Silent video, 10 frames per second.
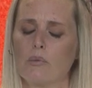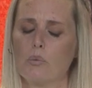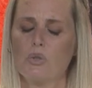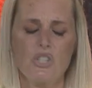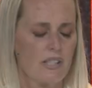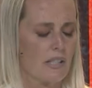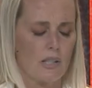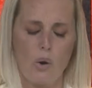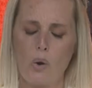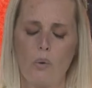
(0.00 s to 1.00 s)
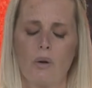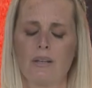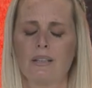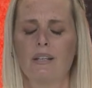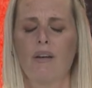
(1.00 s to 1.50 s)
We're just so
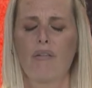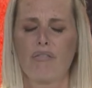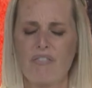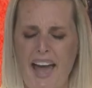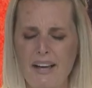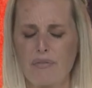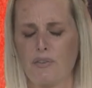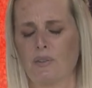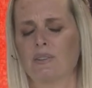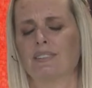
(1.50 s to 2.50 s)
thankful.